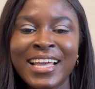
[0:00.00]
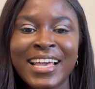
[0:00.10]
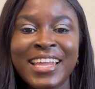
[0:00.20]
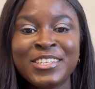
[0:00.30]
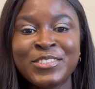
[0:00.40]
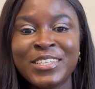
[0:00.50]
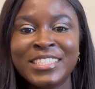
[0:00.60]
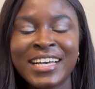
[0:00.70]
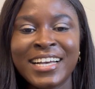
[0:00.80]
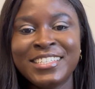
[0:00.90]
And a
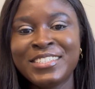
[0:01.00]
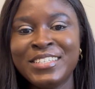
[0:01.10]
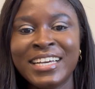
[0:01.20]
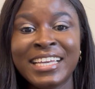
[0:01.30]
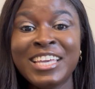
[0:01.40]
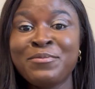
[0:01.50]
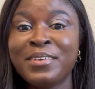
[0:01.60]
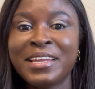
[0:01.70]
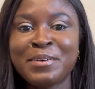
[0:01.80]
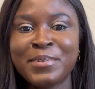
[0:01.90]
stranger asks you that, give me
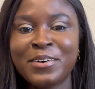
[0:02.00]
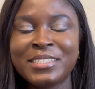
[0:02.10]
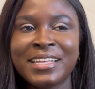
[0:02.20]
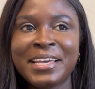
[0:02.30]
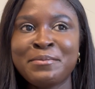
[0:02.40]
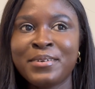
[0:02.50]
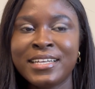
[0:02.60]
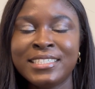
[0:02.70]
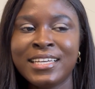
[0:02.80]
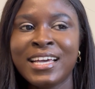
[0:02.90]
an amount, like a
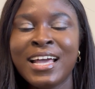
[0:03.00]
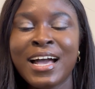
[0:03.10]
budget.